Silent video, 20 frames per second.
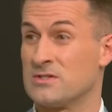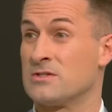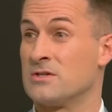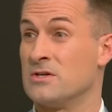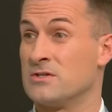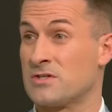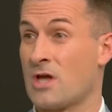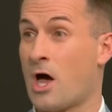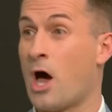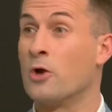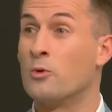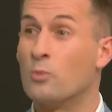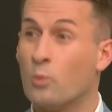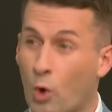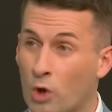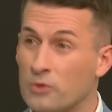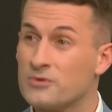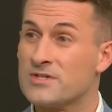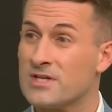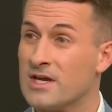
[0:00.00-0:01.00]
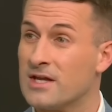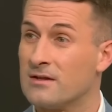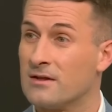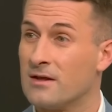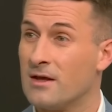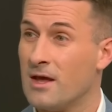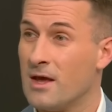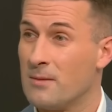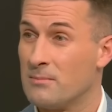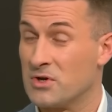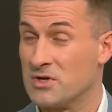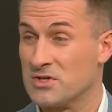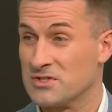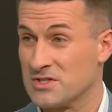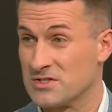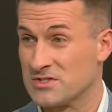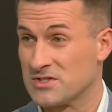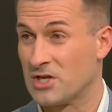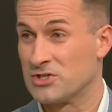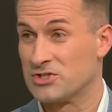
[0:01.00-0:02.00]
that's unwanted because
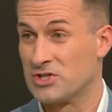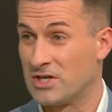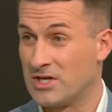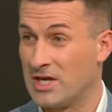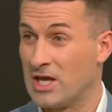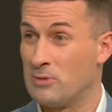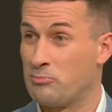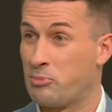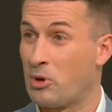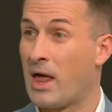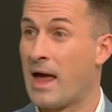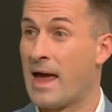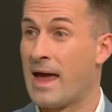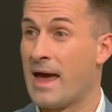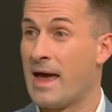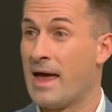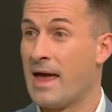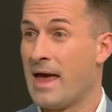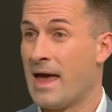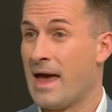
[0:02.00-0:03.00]
it's such a key player